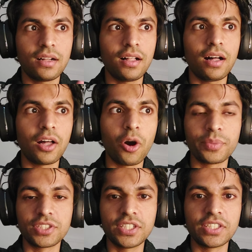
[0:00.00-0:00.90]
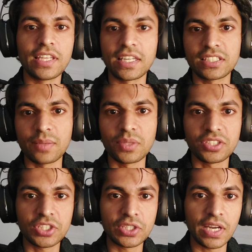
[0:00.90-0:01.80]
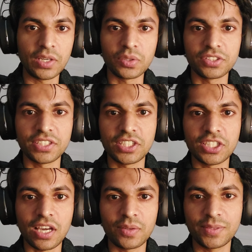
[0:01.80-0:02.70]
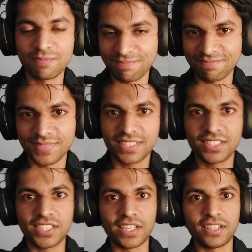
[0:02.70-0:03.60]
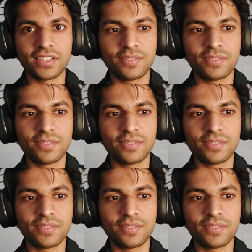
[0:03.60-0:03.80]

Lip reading: I hope to see you the next time this train rolls into town. Cheers.